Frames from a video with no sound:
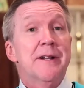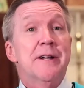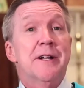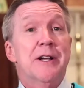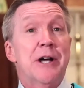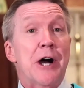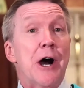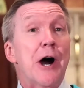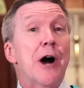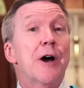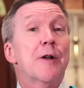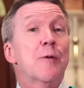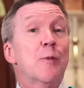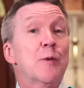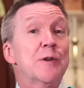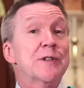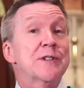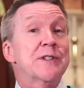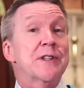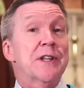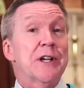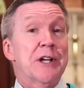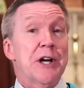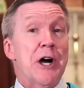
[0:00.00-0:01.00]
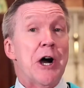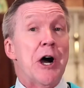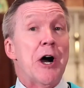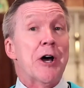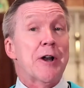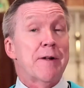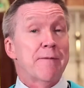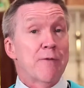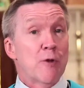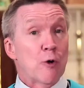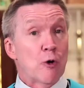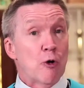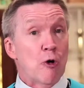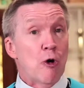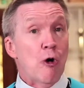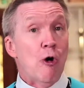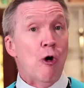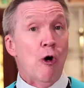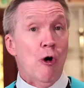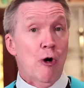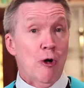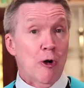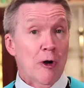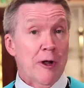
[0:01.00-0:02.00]
God was the God of the
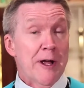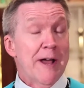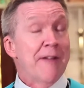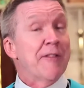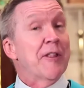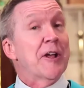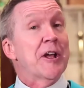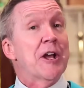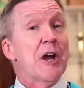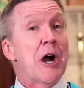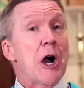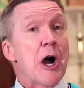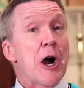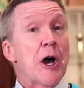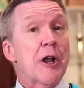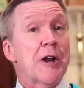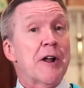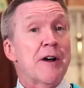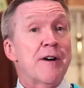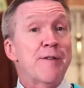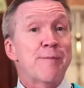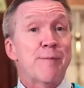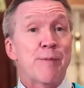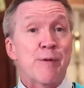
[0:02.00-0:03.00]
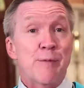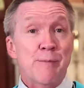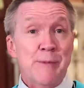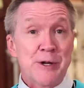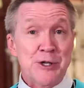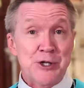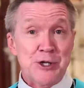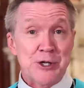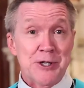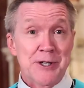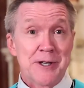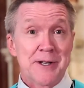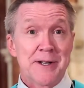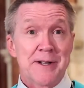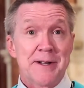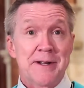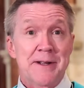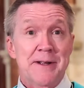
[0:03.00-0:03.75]
call and the God of permission.